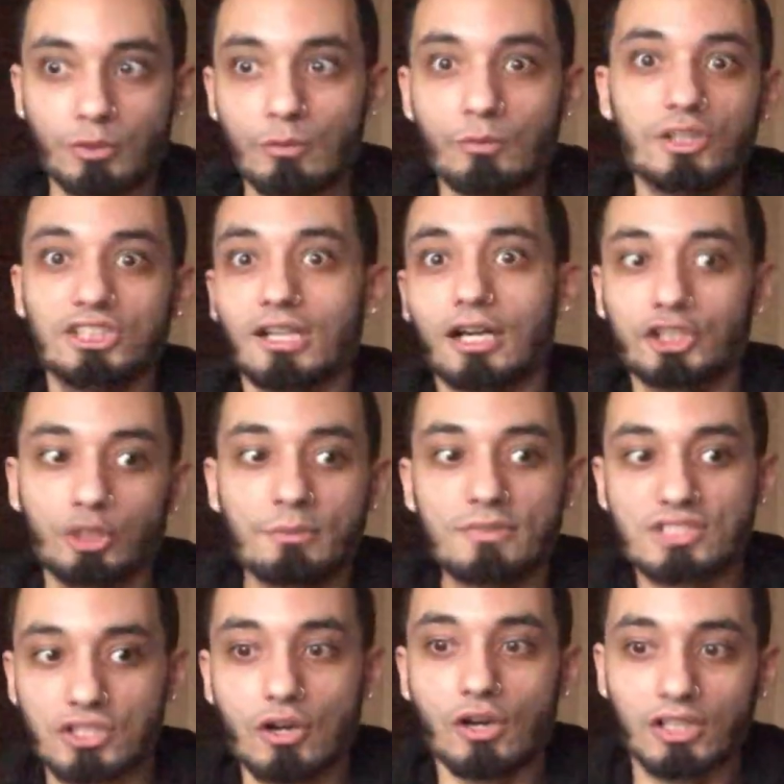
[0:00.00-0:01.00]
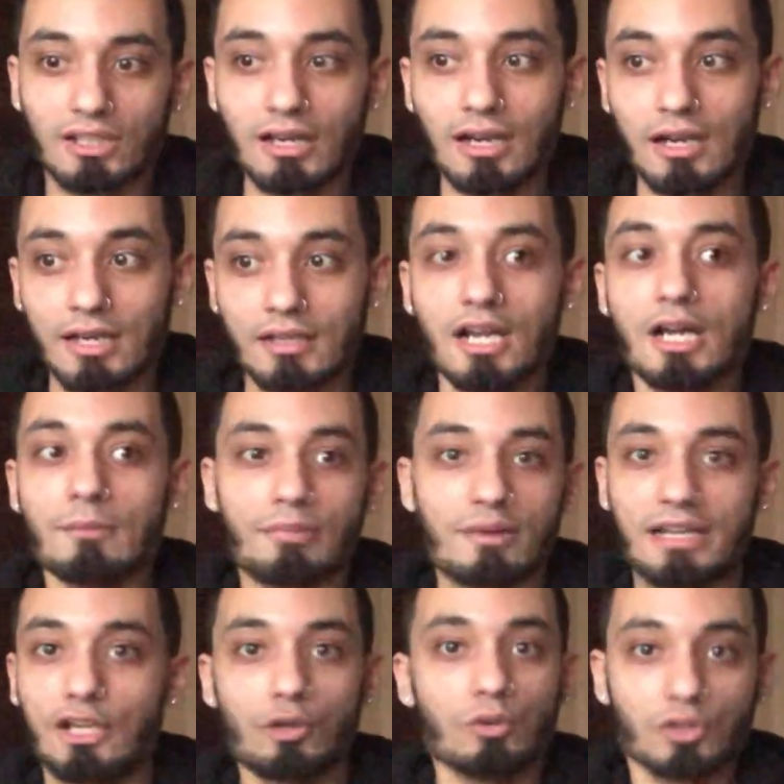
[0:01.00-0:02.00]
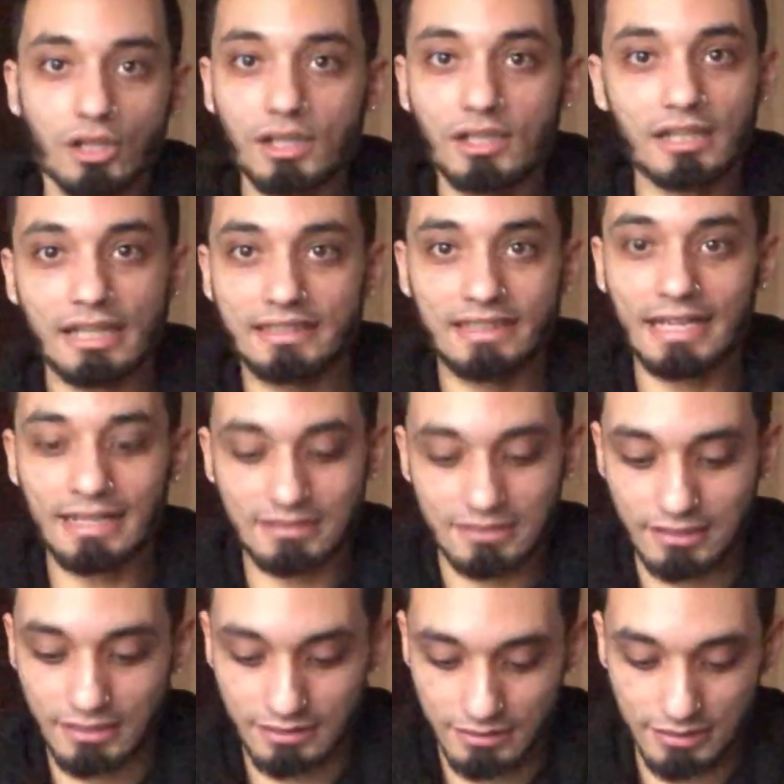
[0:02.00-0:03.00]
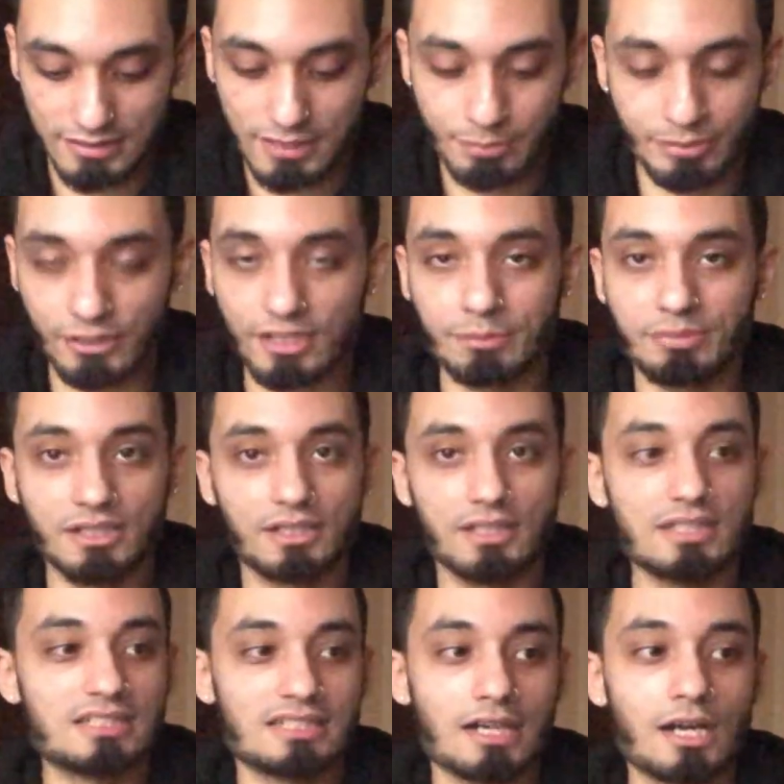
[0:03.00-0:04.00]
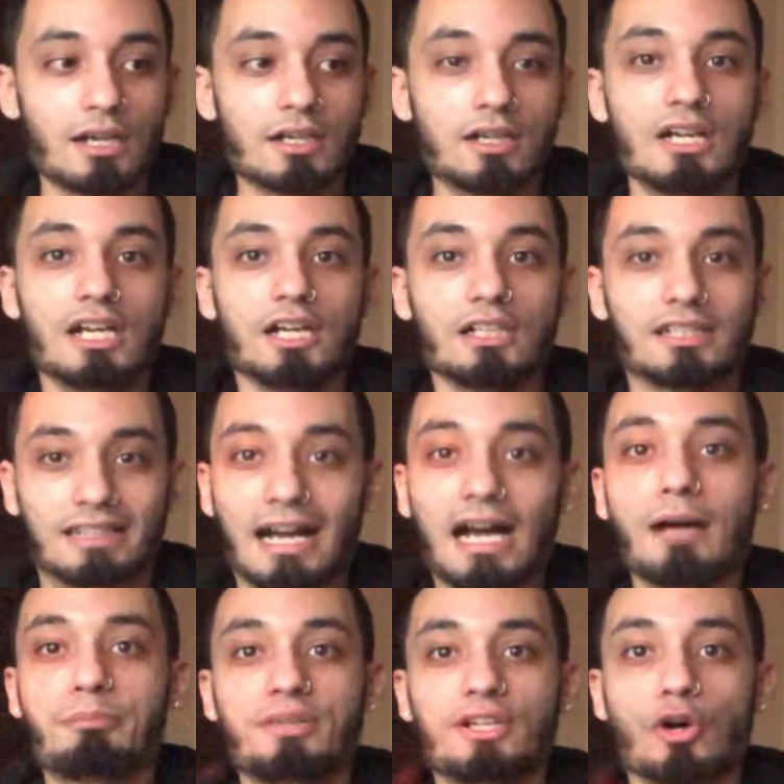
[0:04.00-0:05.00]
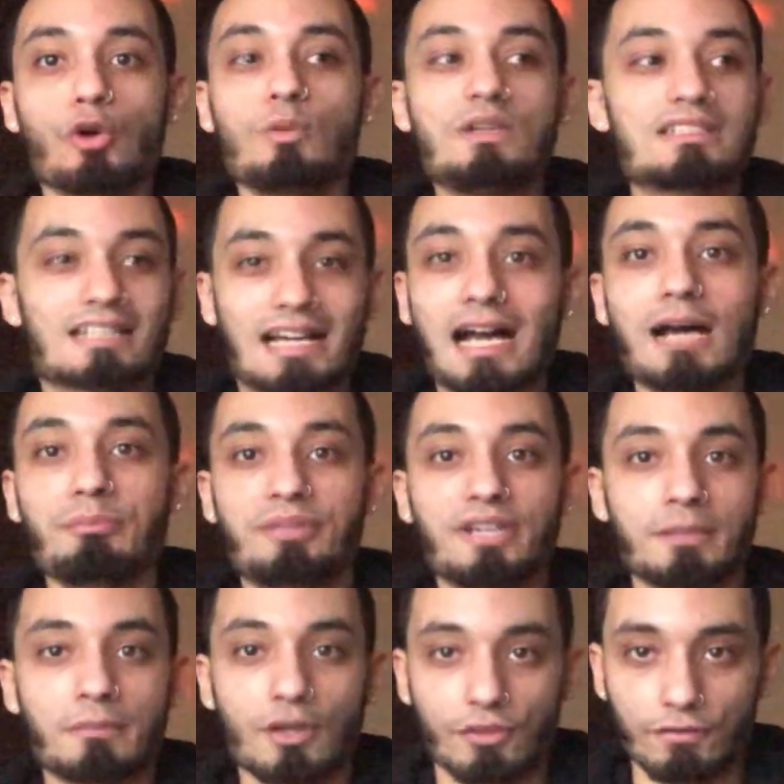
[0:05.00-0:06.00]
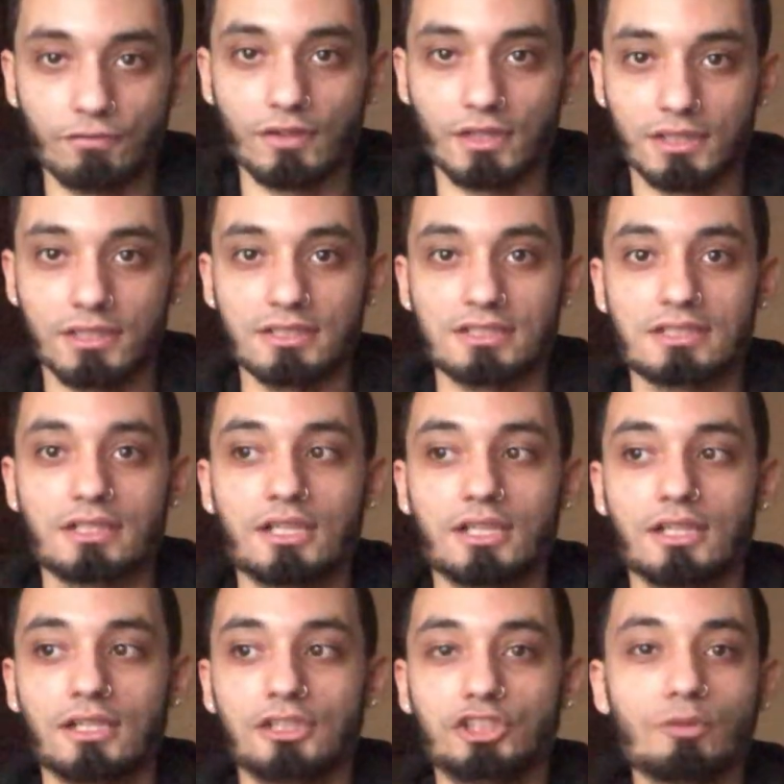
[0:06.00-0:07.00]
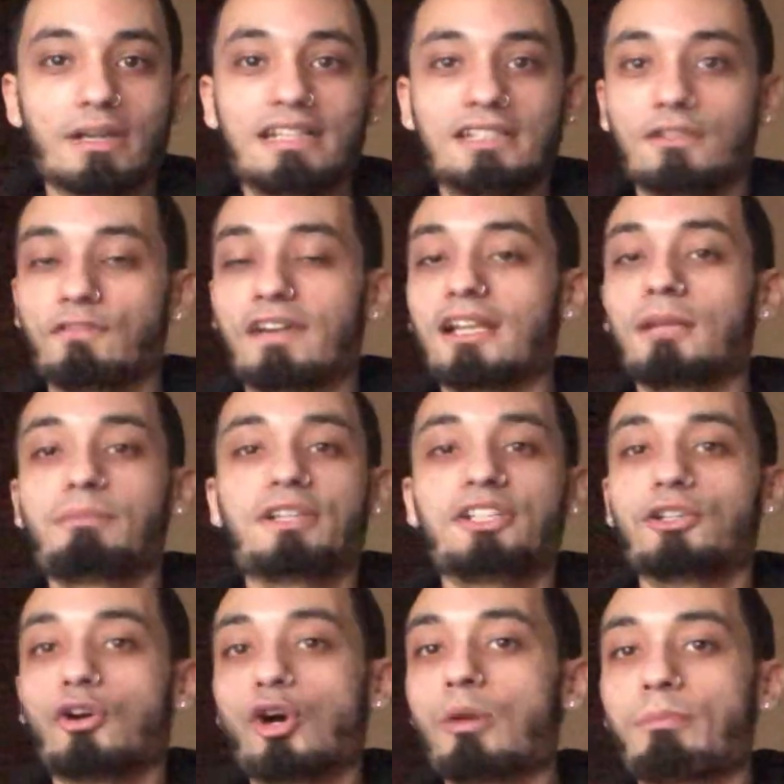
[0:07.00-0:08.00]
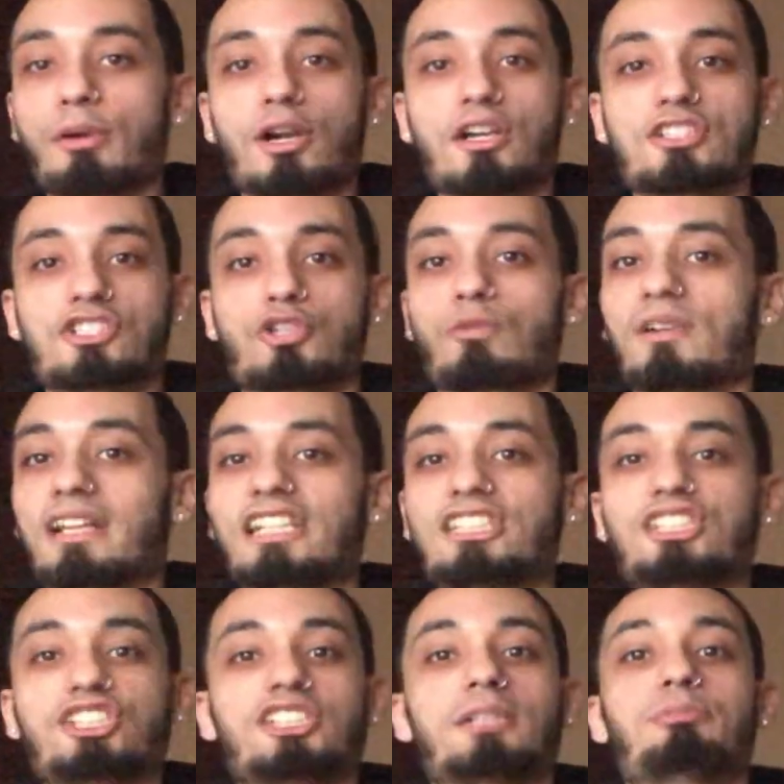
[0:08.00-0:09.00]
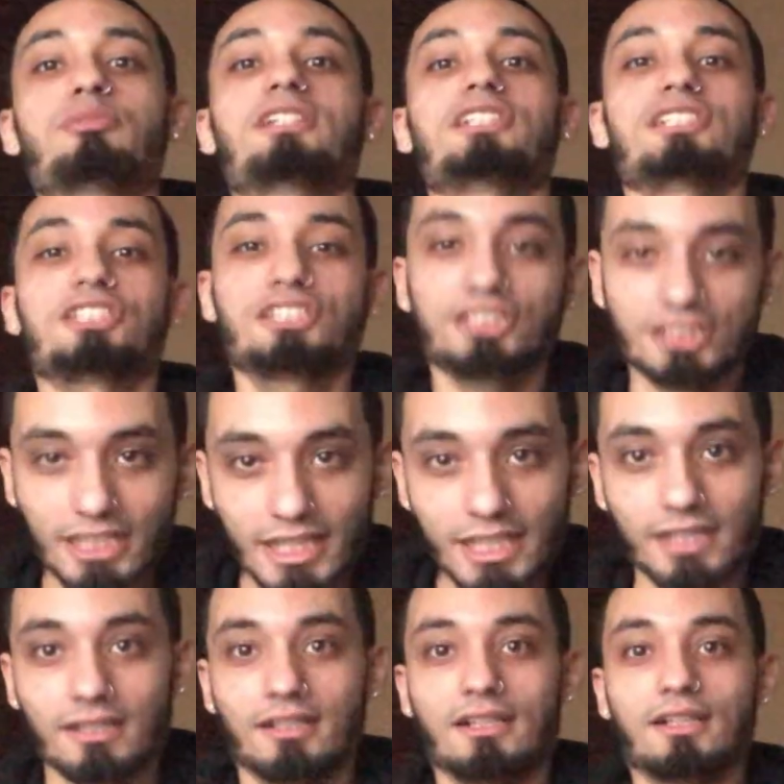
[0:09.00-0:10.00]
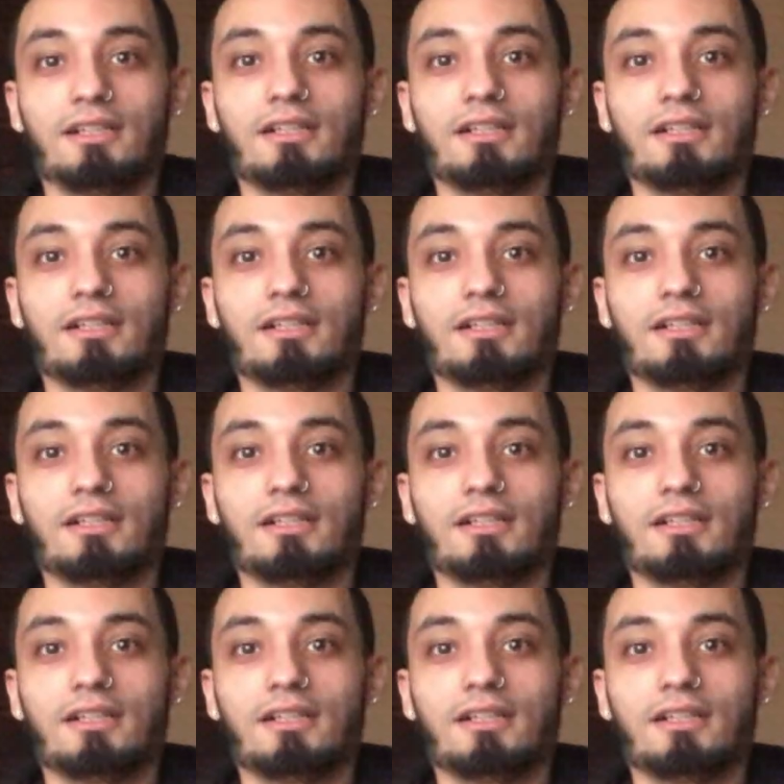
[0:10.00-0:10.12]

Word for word: with what y'all humans call God, but it don't look like that to the, to spirit because y'all copying, always copying motherfuckers you ain't developing your own personal relationship with shit.